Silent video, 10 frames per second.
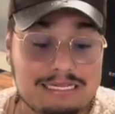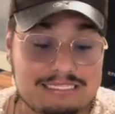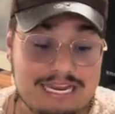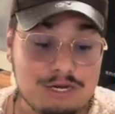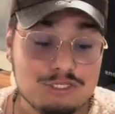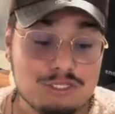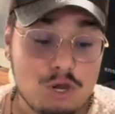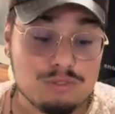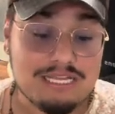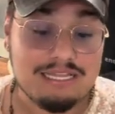
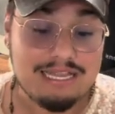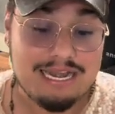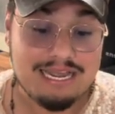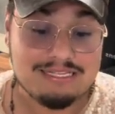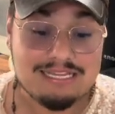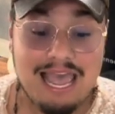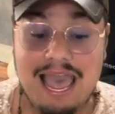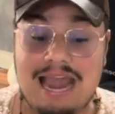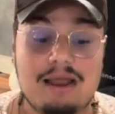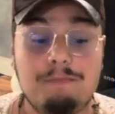tear-soaked linens,
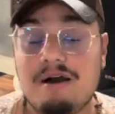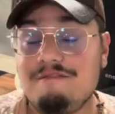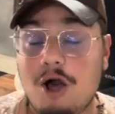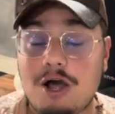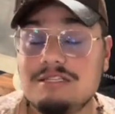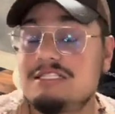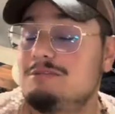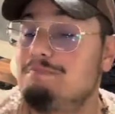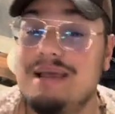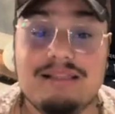and above all,
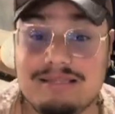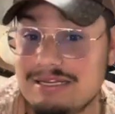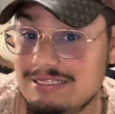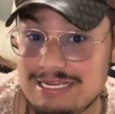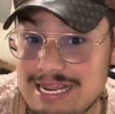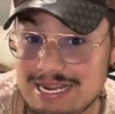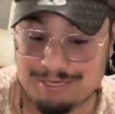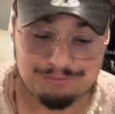spilling the tea.